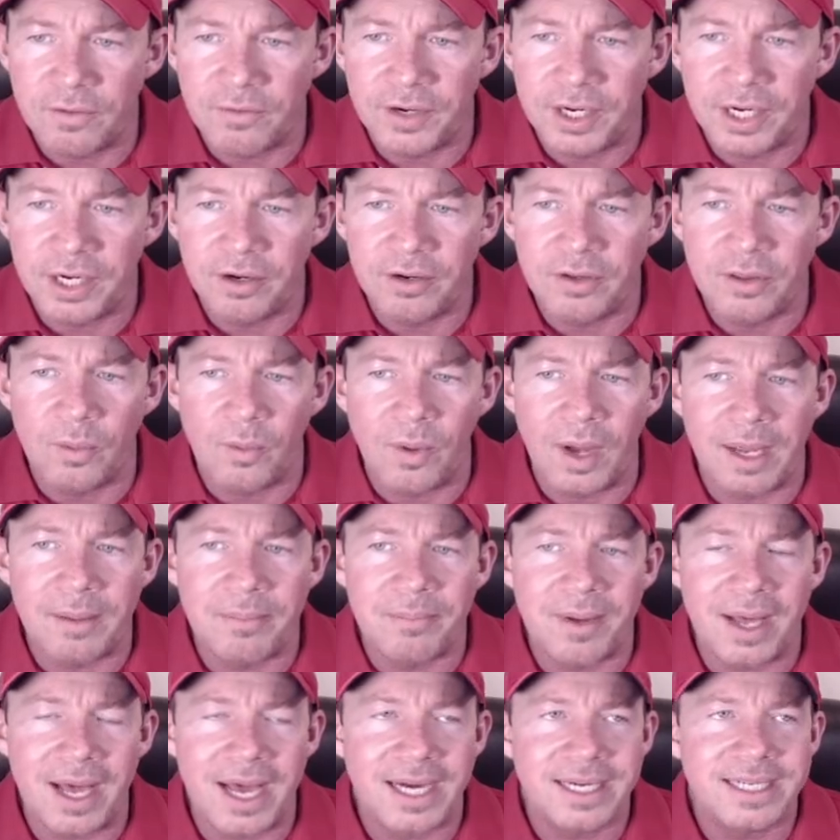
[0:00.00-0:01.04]
over here in the white
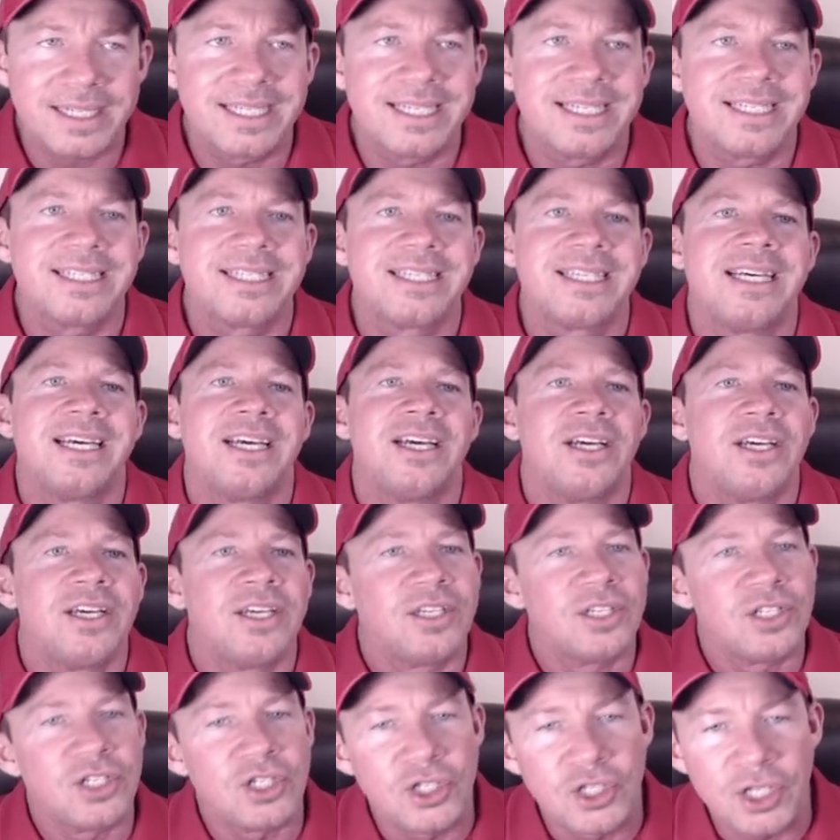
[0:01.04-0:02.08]
boxes.
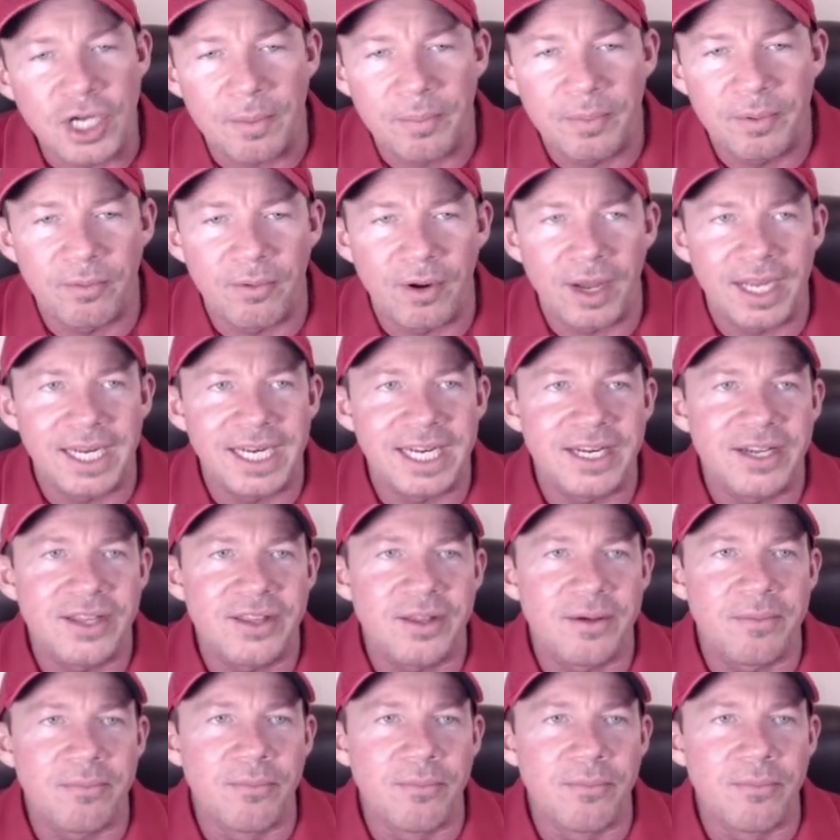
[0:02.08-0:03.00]
Jumping right into the